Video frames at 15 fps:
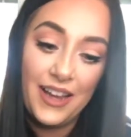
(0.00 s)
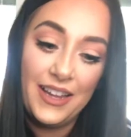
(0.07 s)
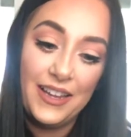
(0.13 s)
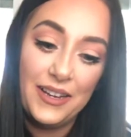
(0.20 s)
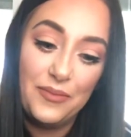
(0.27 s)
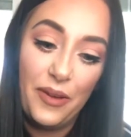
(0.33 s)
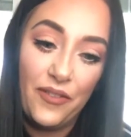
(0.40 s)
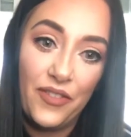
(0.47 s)

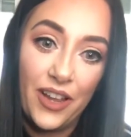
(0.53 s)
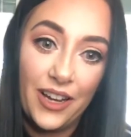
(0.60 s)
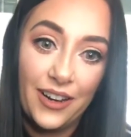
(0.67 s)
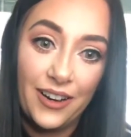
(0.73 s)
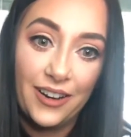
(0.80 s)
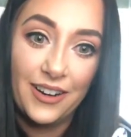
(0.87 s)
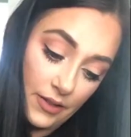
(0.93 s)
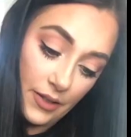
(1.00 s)
into my
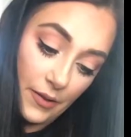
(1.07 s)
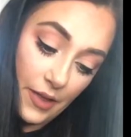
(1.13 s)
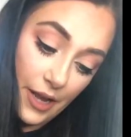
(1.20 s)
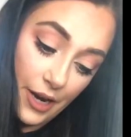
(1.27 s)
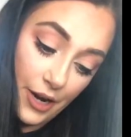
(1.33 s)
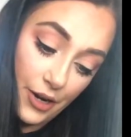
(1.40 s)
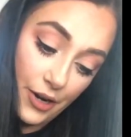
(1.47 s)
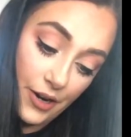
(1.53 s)
finger.
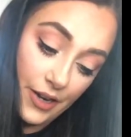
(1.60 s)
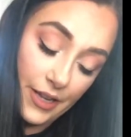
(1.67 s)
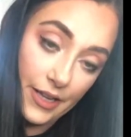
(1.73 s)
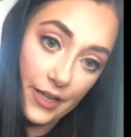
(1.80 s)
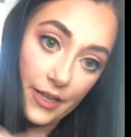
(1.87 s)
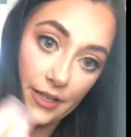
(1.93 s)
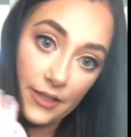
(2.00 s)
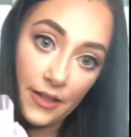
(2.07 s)
There
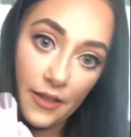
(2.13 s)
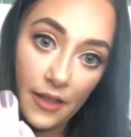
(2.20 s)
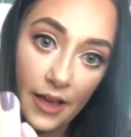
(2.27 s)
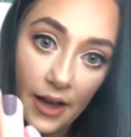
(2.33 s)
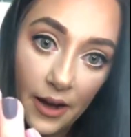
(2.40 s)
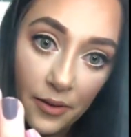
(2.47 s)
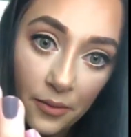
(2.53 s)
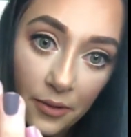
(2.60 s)
is
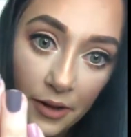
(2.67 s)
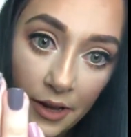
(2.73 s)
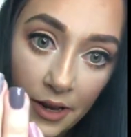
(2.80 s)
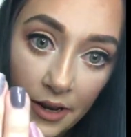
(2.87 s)
that one.